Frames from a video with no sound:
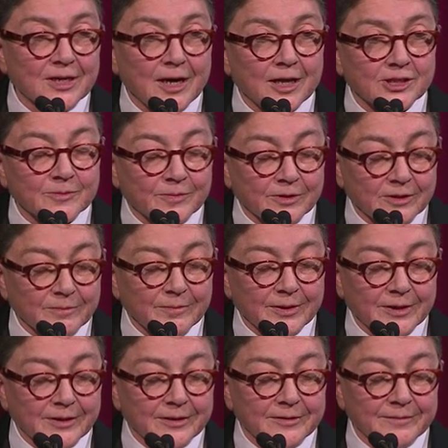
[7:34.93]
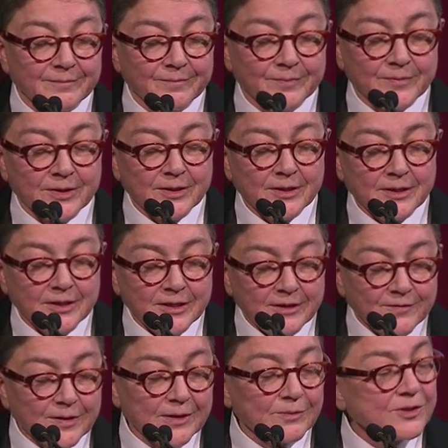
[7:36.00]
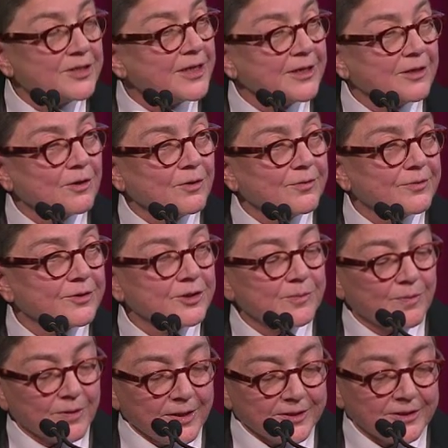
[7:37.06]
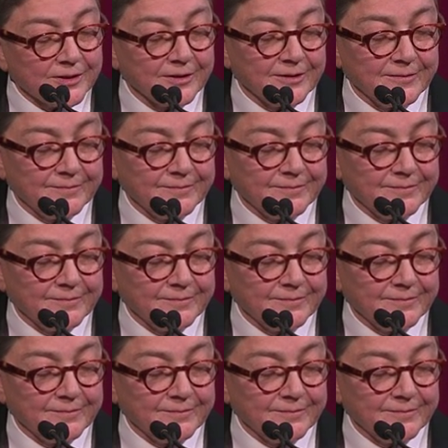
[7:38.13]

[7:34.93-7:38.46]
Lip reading: hospital bed if I would take over as president.